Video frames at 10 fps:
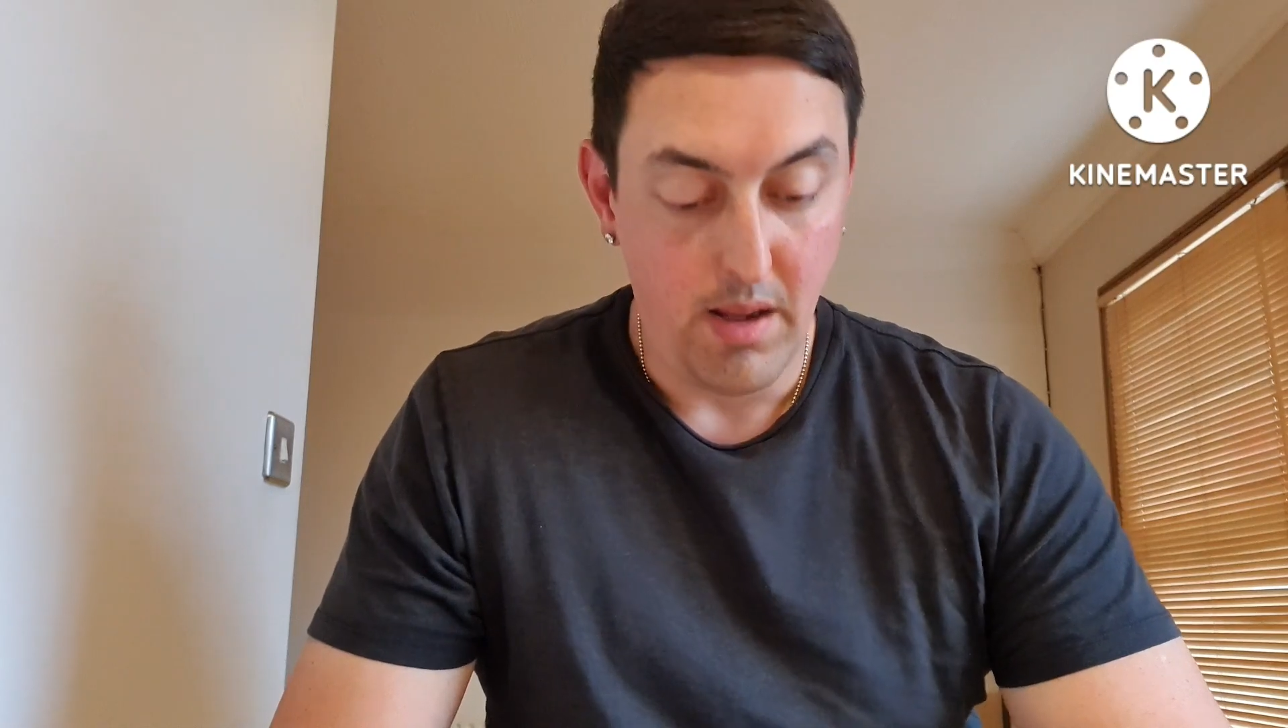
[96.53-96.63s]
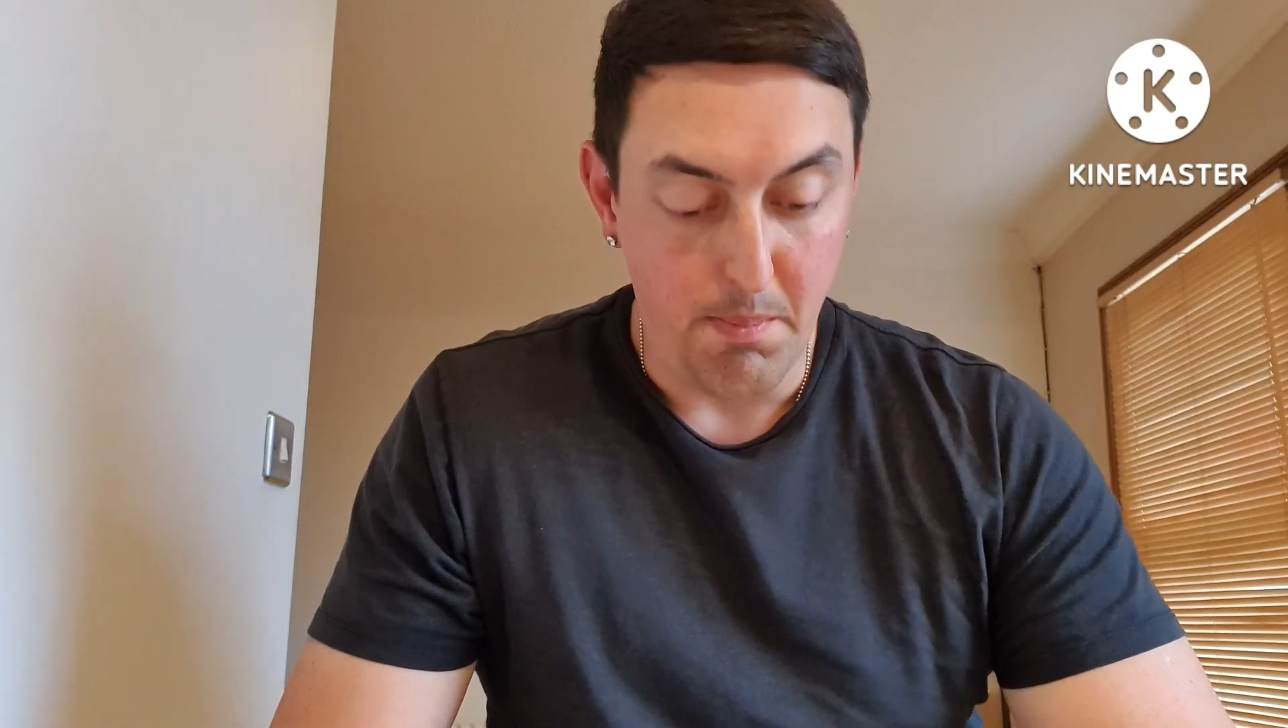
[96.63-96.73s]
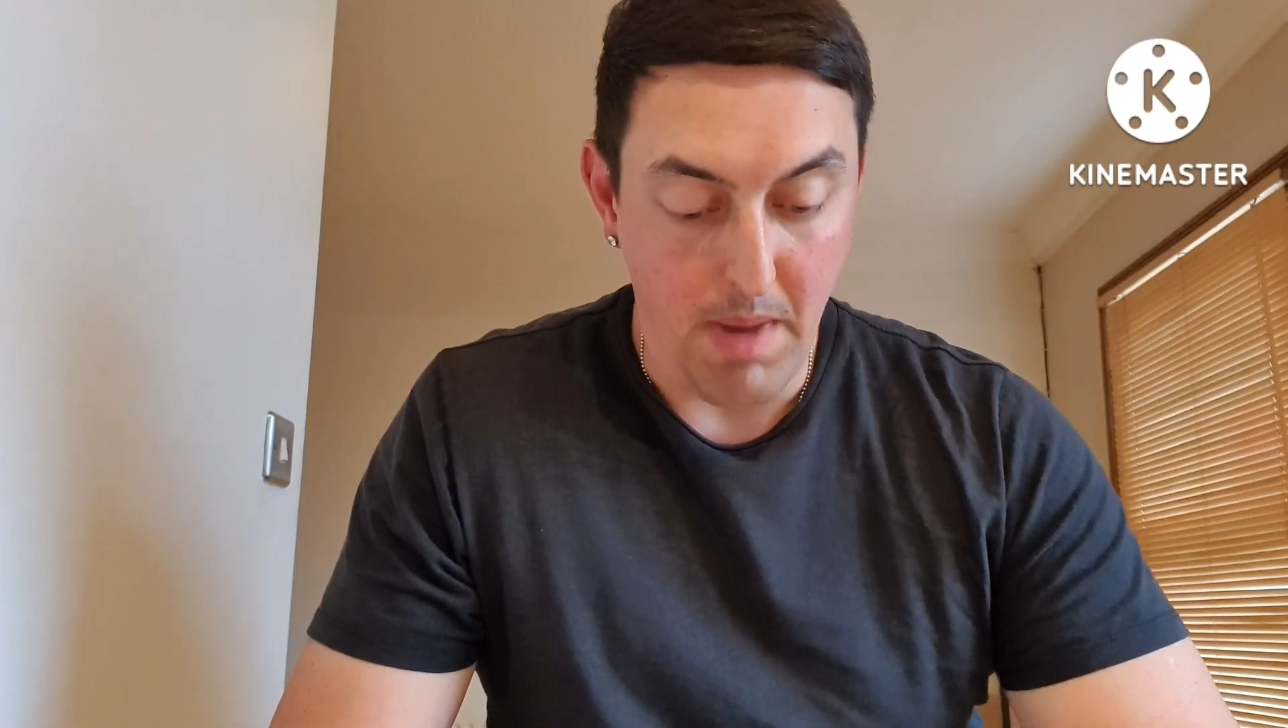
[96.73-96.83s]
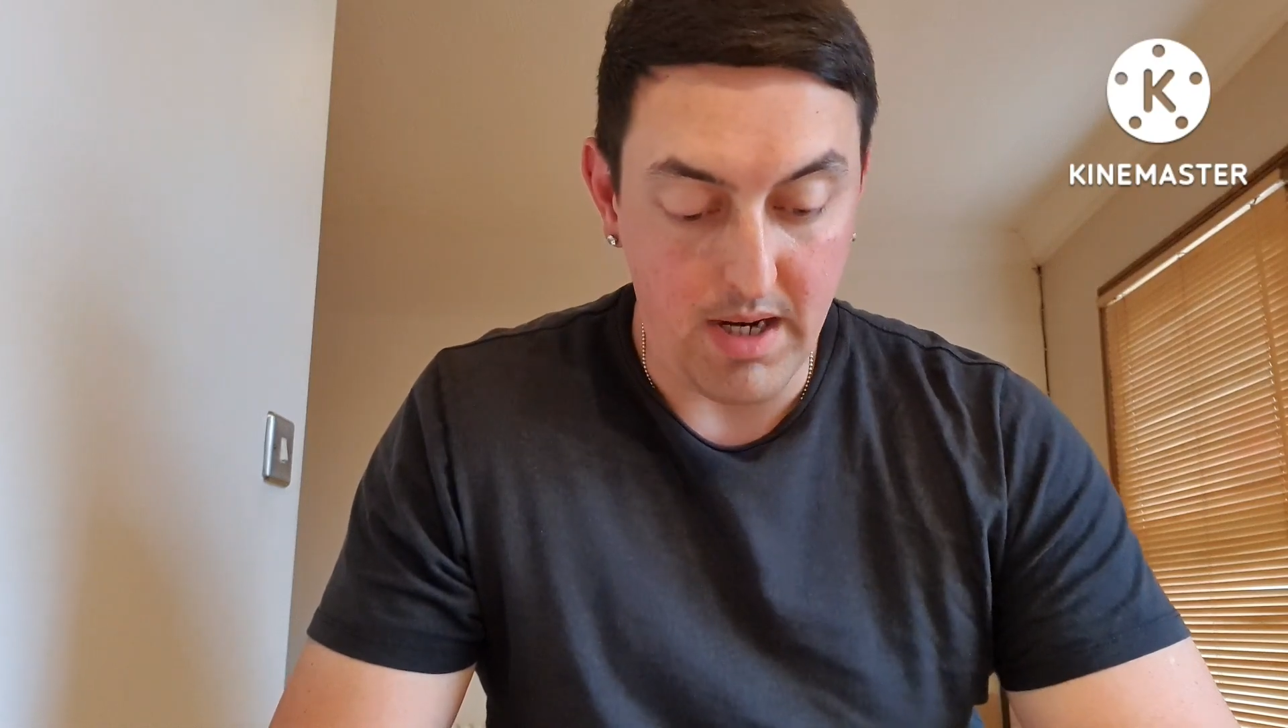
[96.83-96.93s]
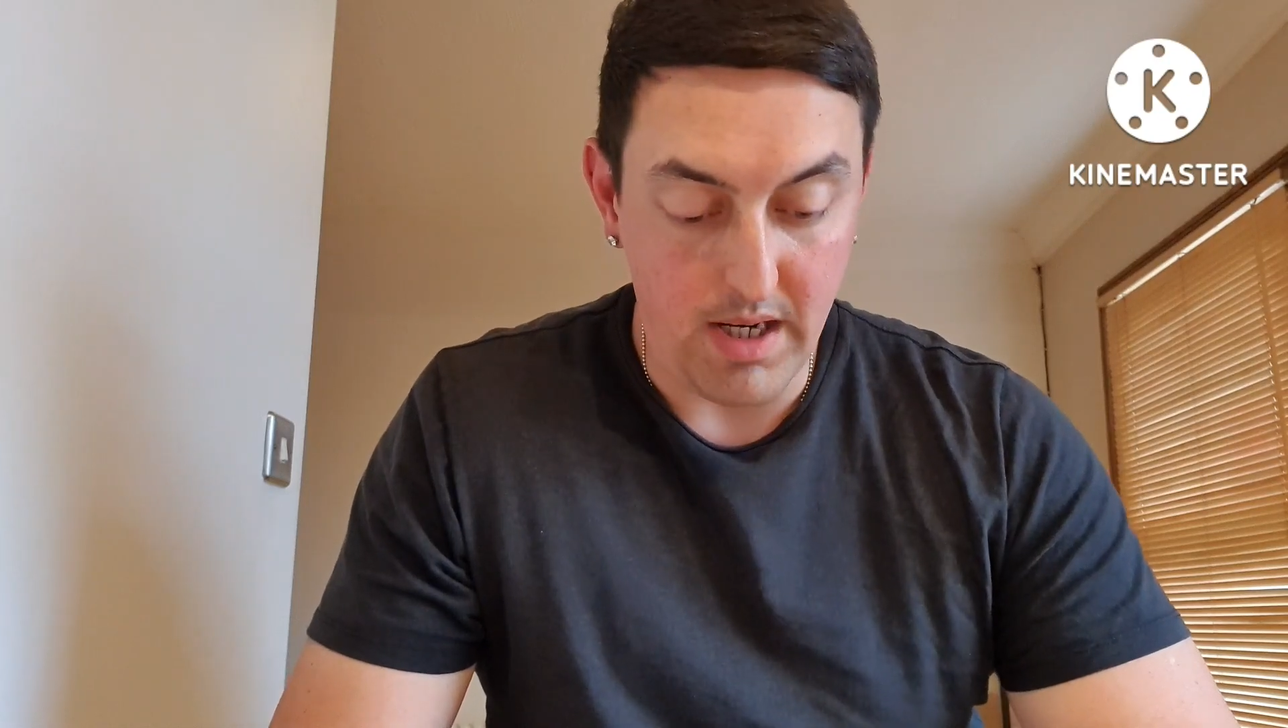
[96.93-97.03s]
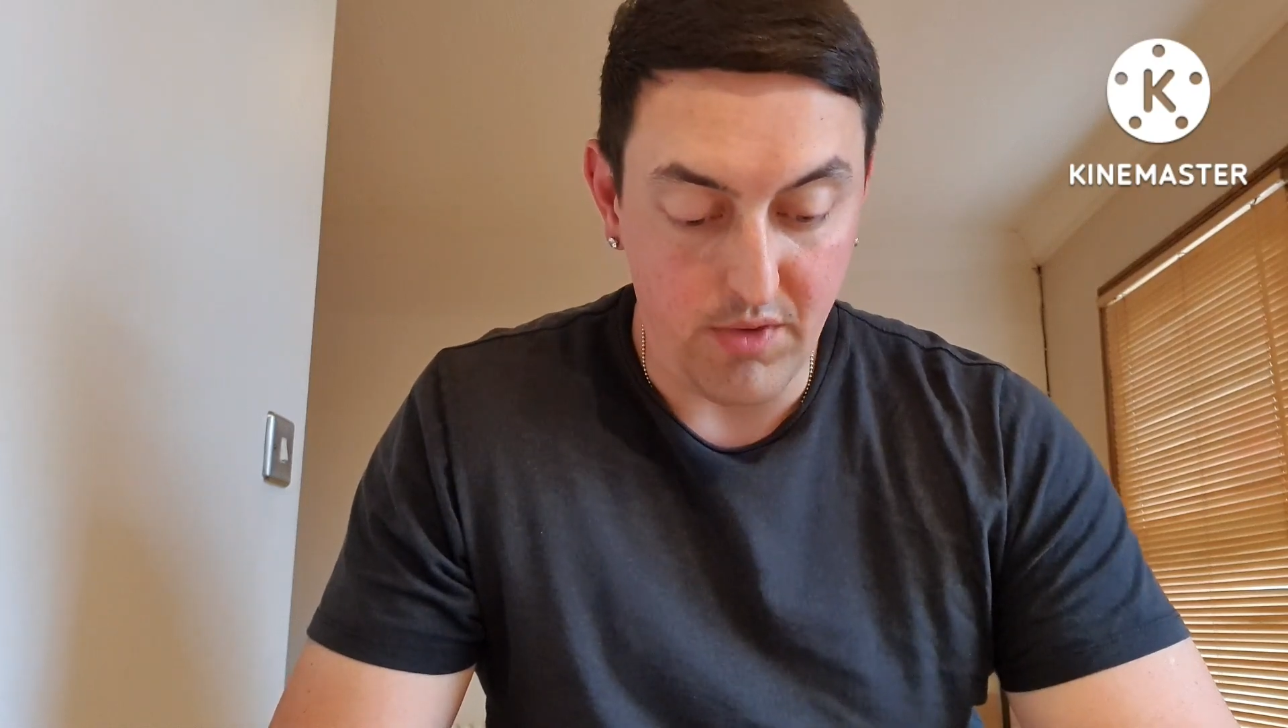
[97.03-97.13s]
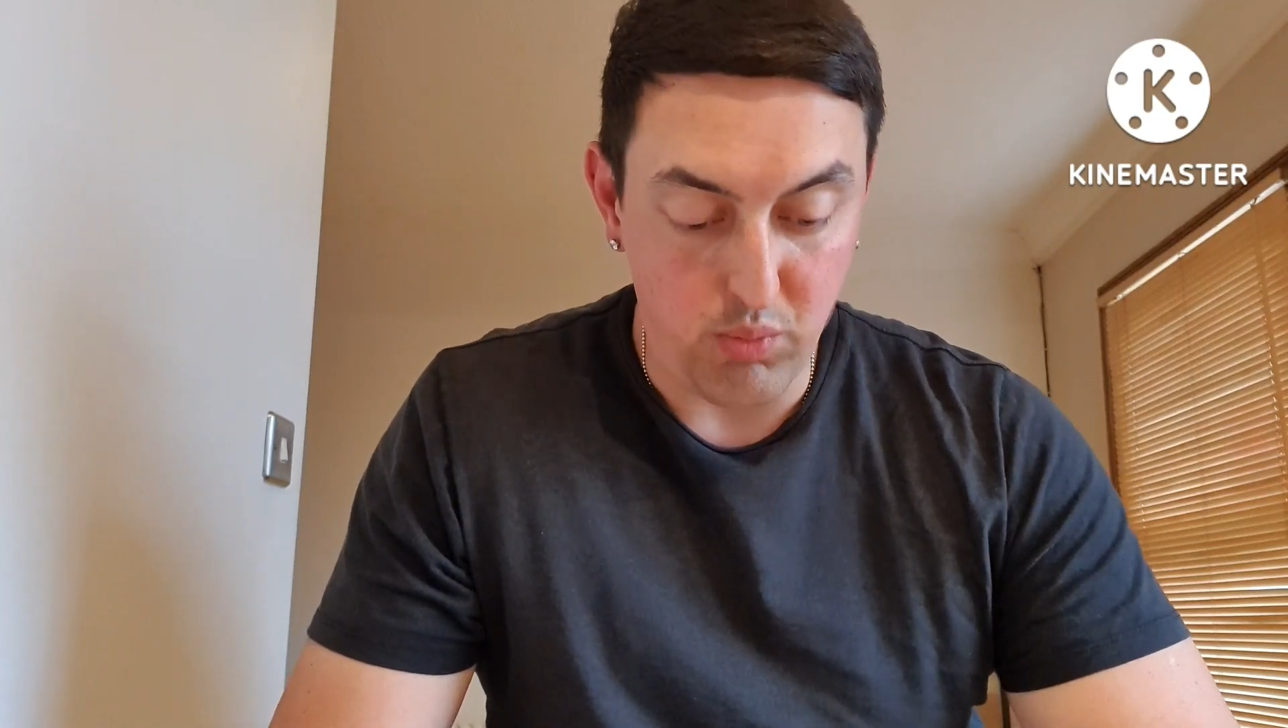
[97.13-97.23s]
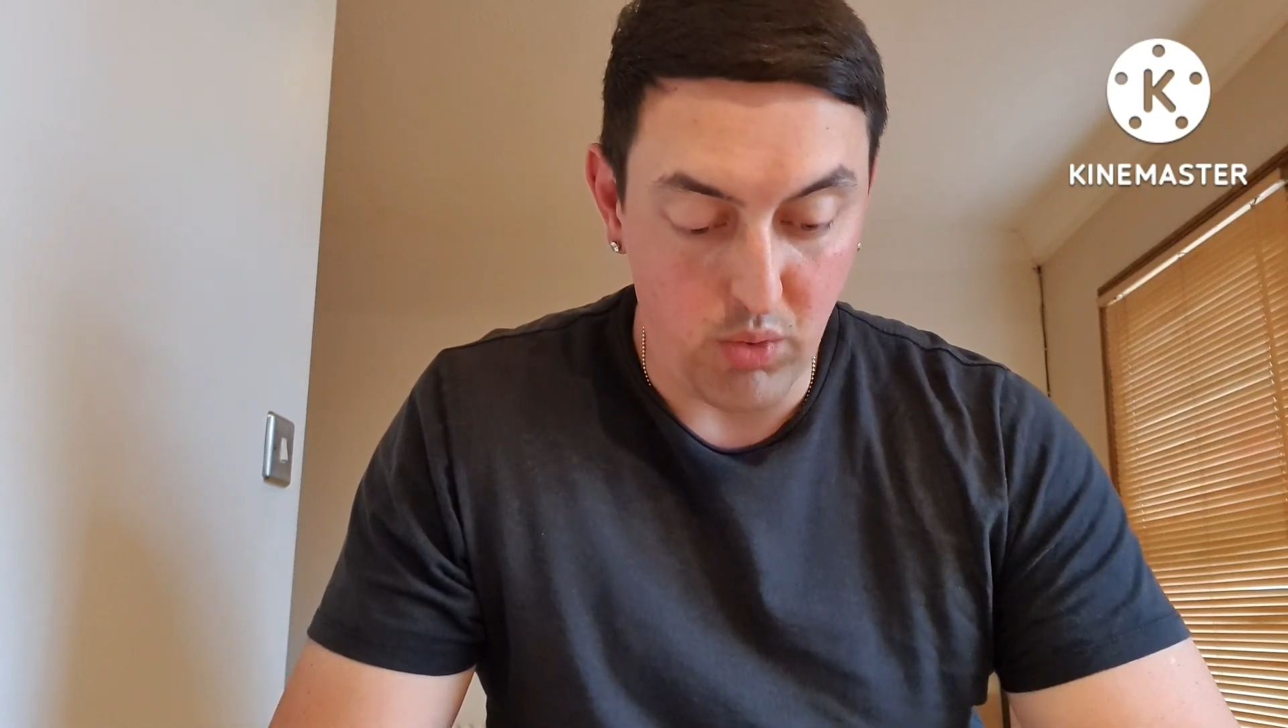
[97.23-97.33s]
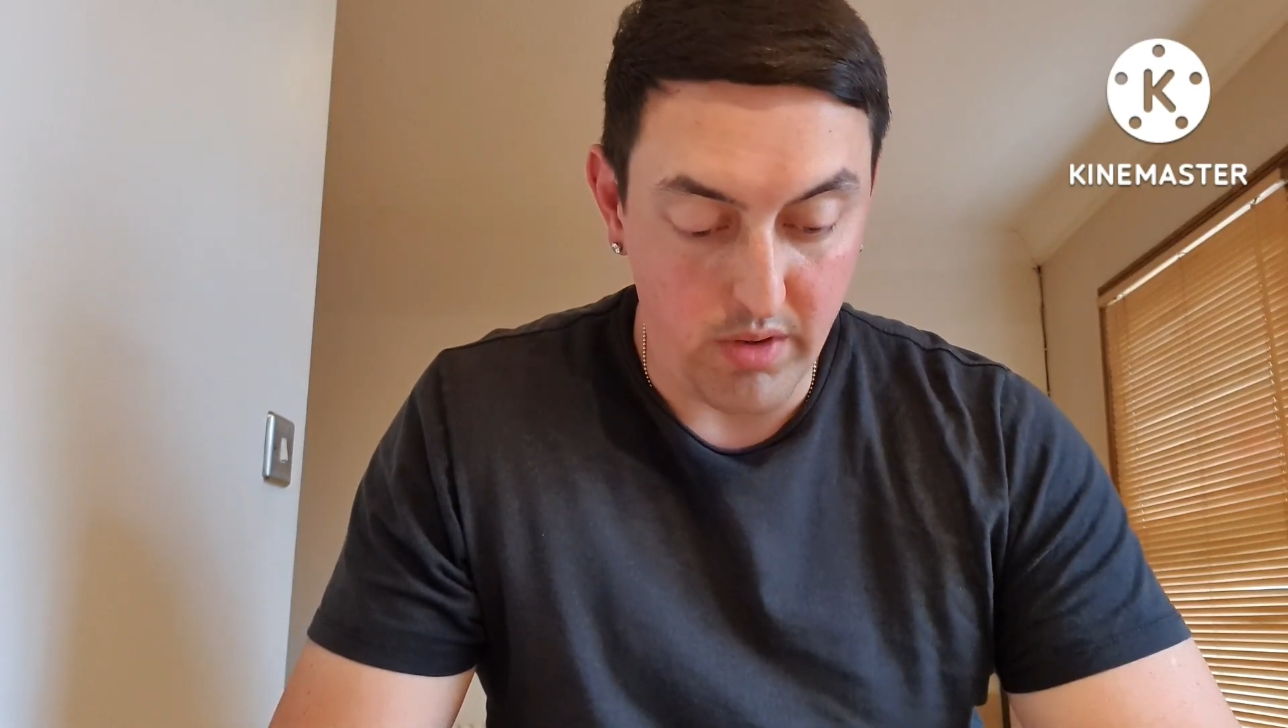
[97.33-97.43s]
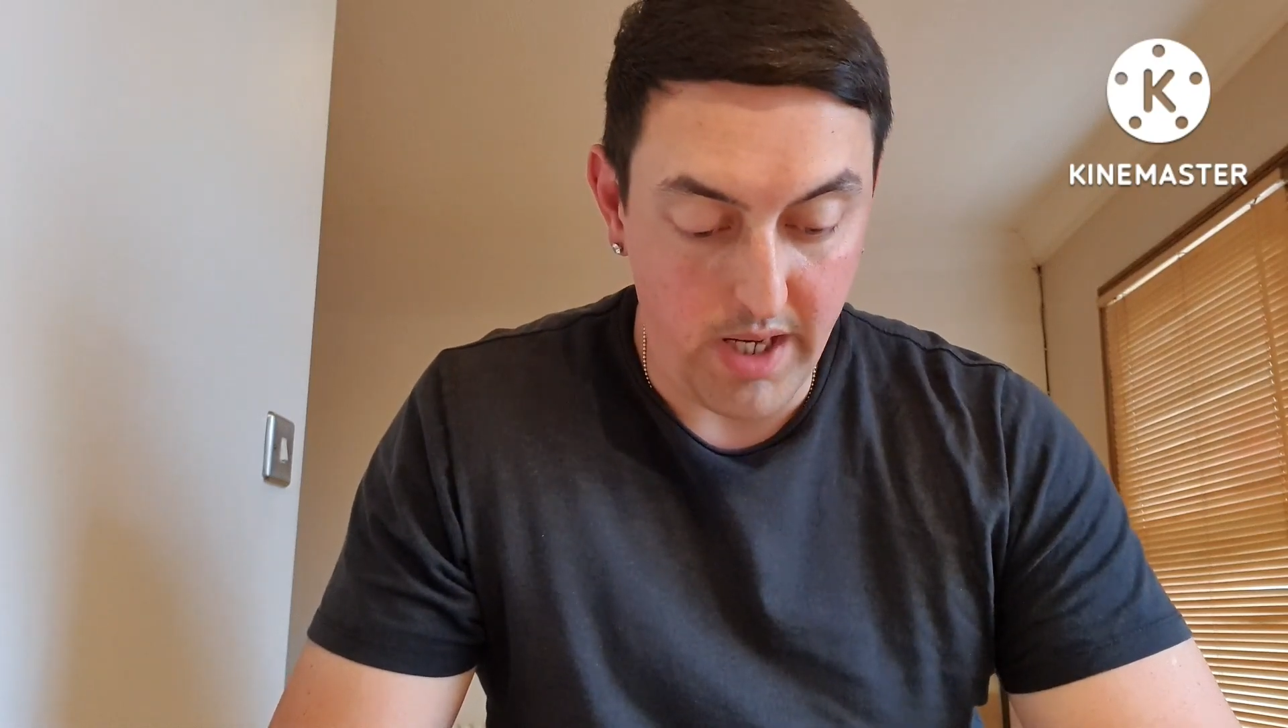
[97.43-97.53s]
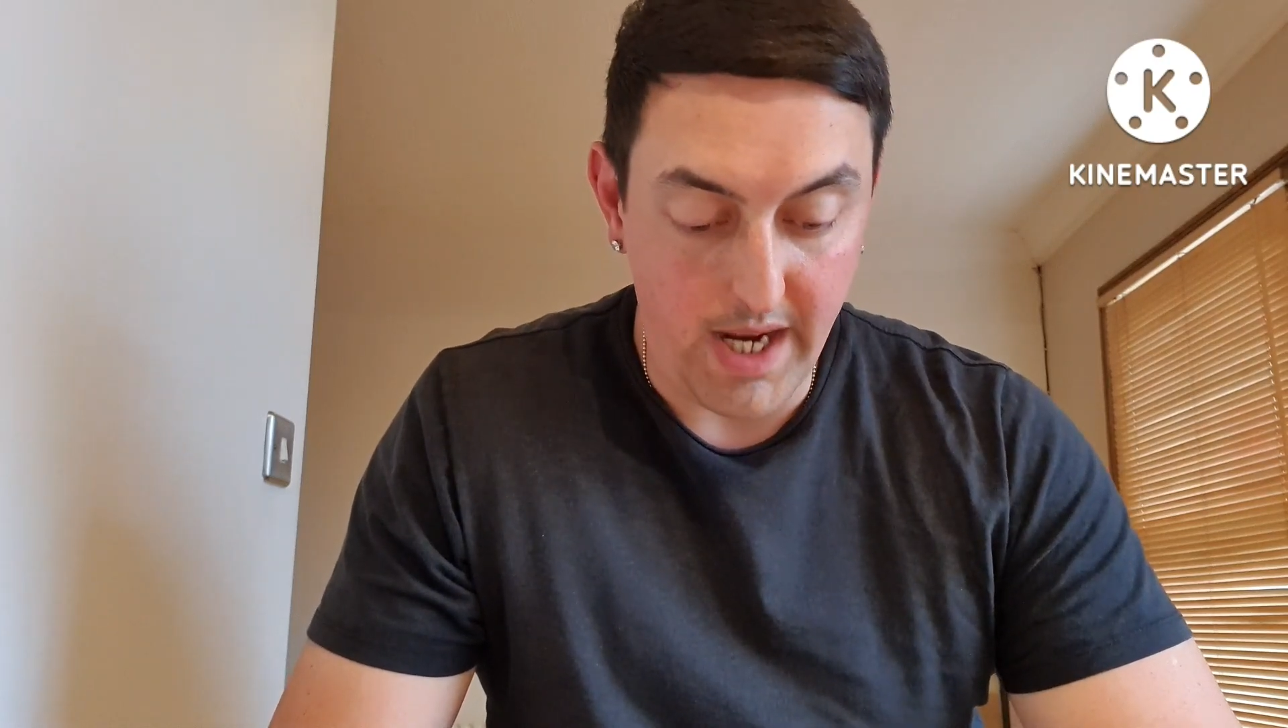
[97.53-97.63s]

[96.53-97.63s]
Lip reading: Manly's won